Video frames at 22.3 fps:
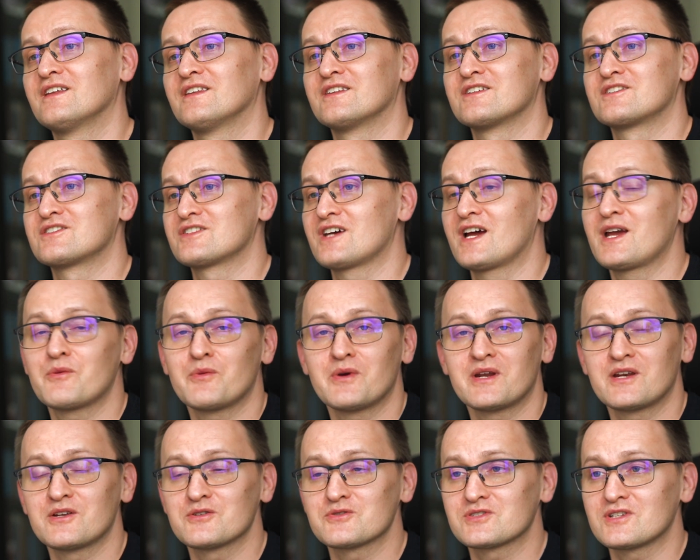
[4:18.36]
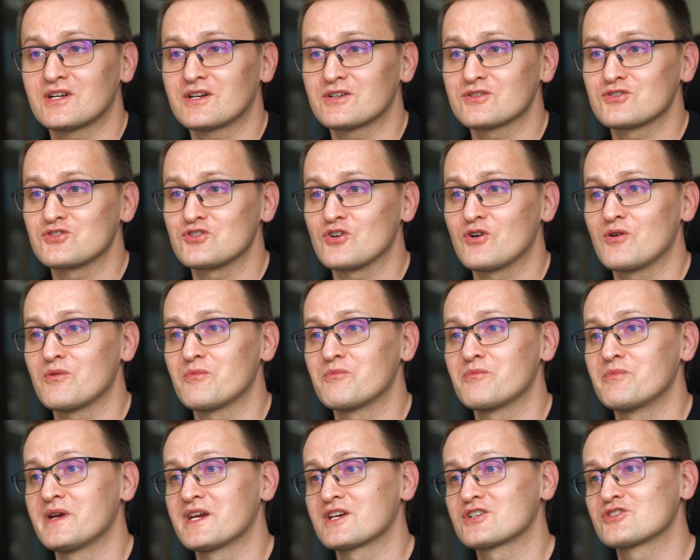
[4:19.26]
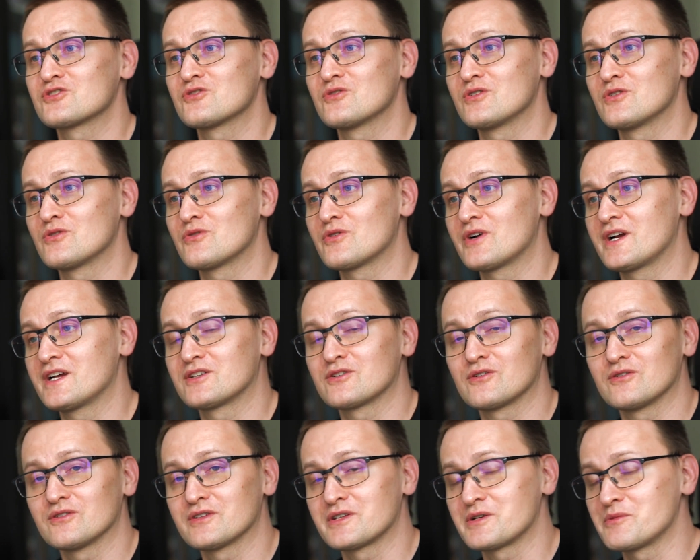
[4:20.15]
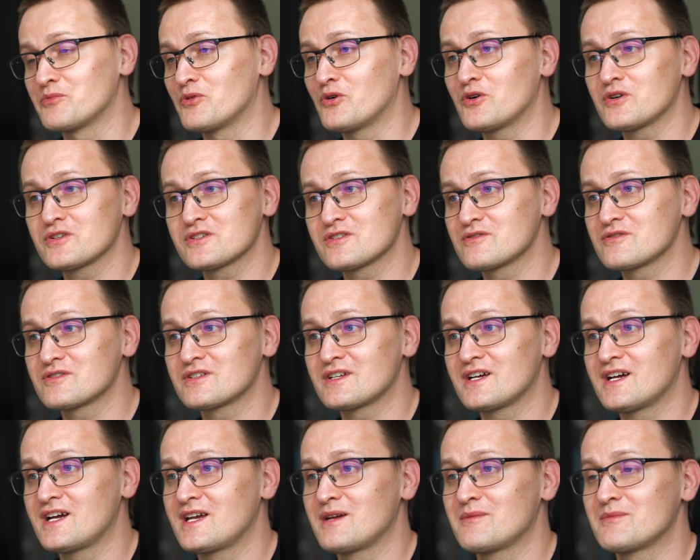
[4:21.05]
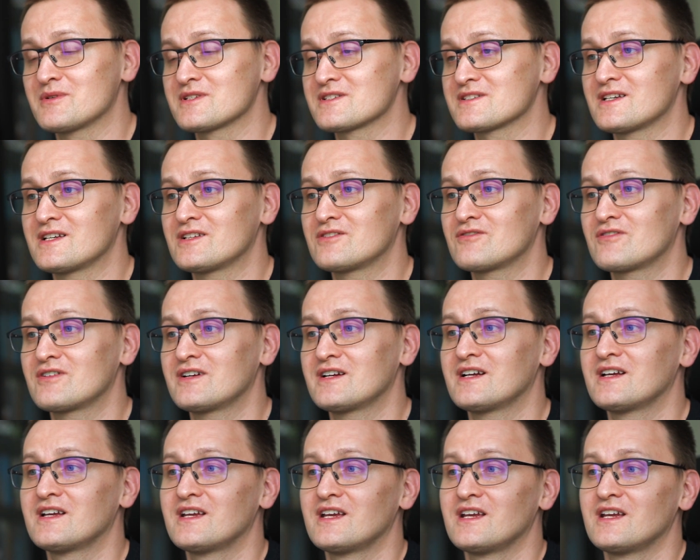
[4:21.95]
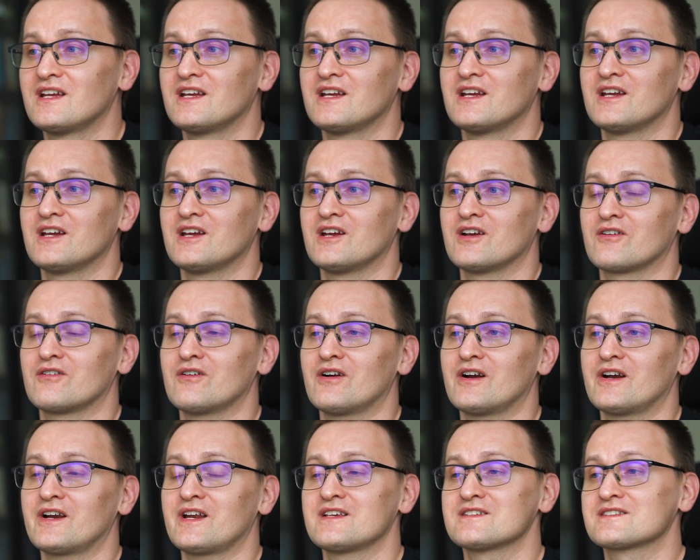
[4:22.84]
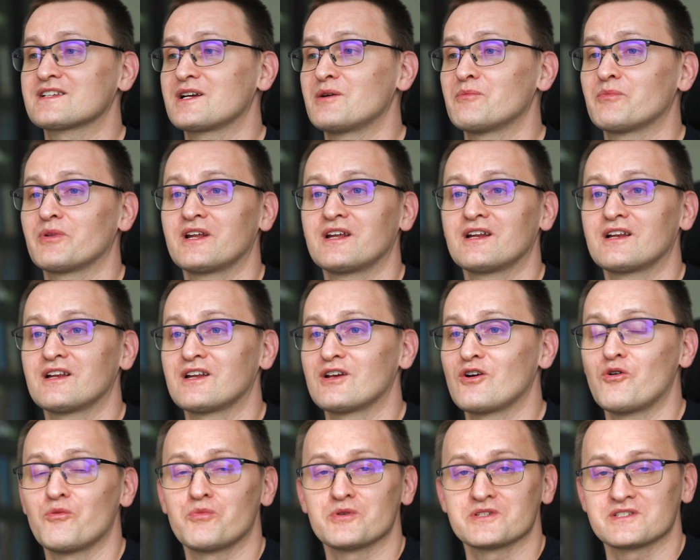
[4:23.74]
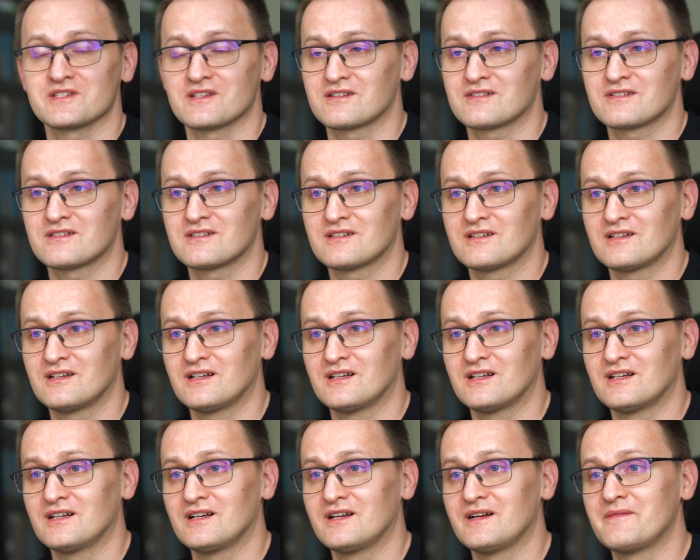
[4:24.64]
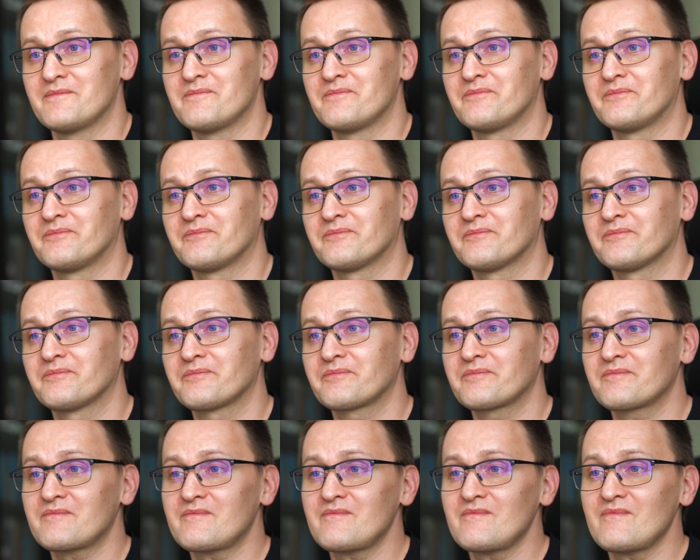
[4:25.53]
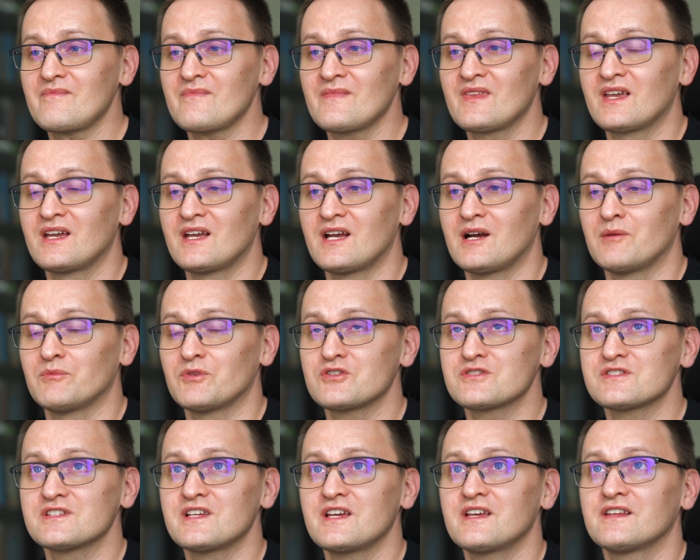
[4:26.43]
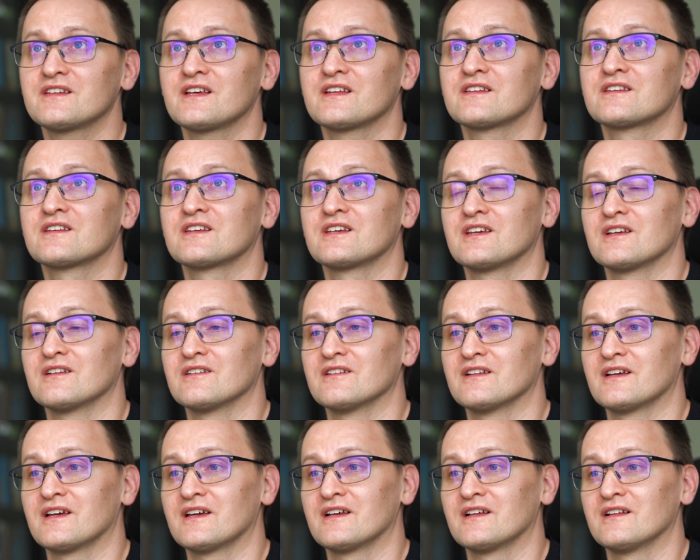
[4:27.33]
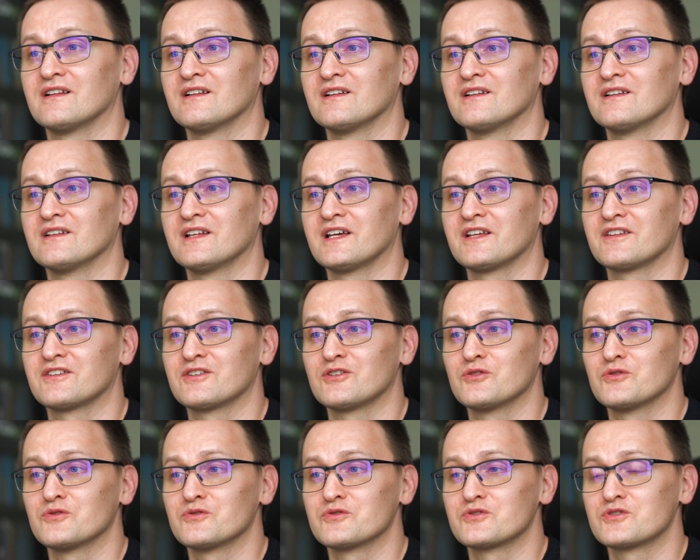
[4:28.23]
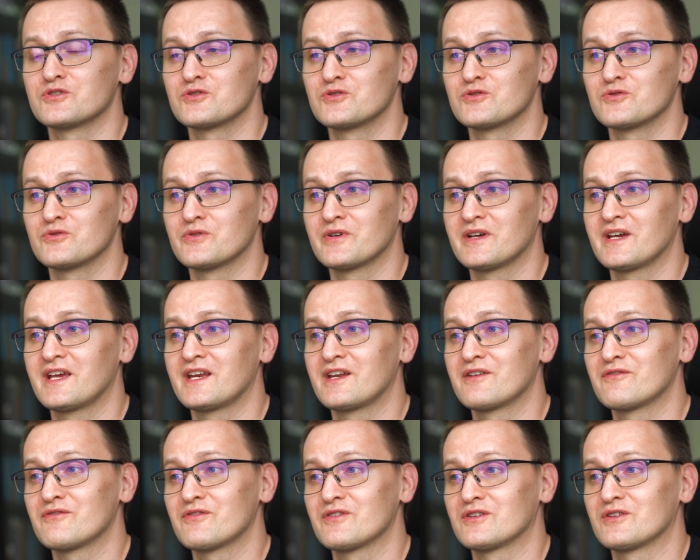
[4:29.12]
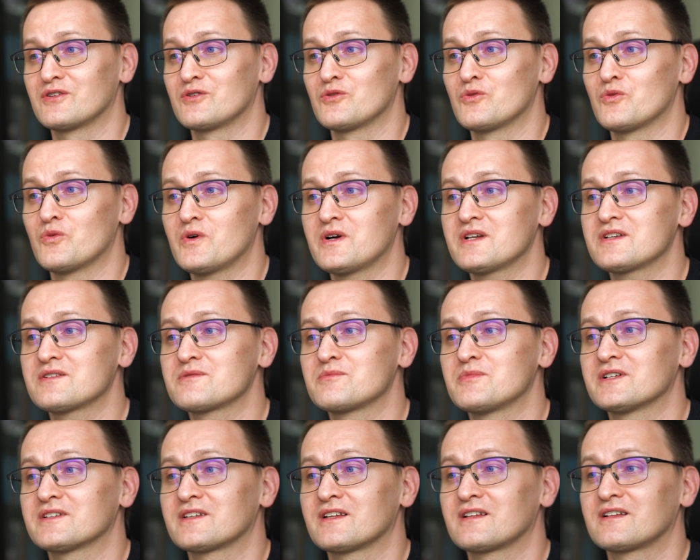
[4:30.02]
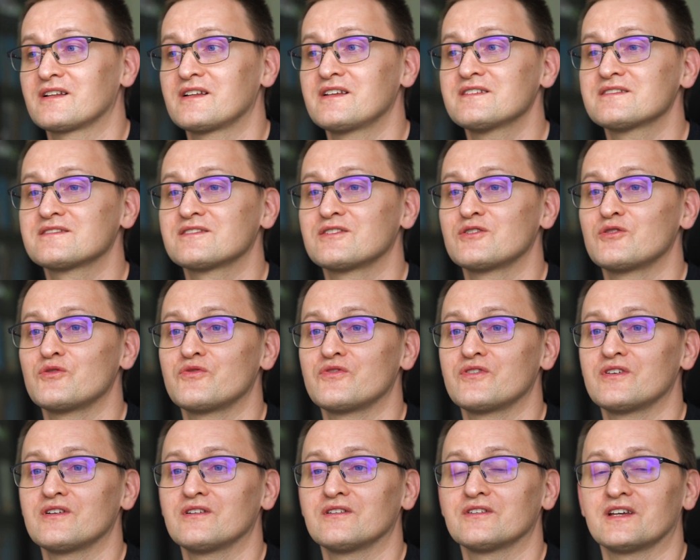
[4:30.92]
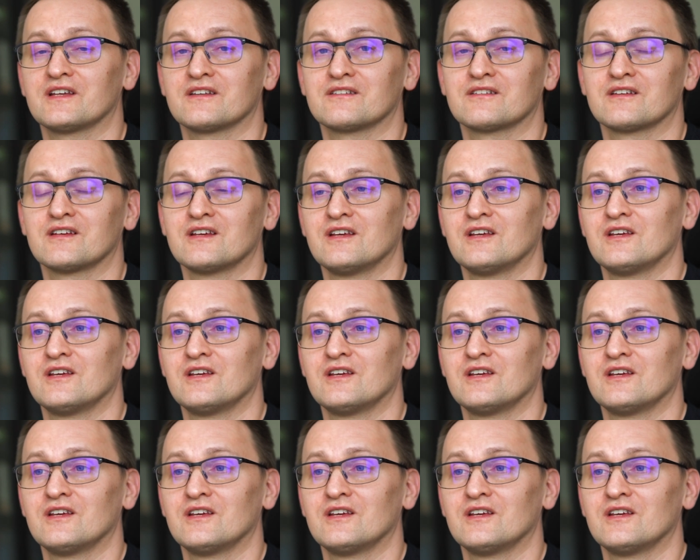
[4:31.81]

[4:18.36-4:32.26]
the time when you start a job, make sure you write all the reports on time, etc. Gary is completely opposite. I'm not saying that he will let you to do anything you want, but at least you feel that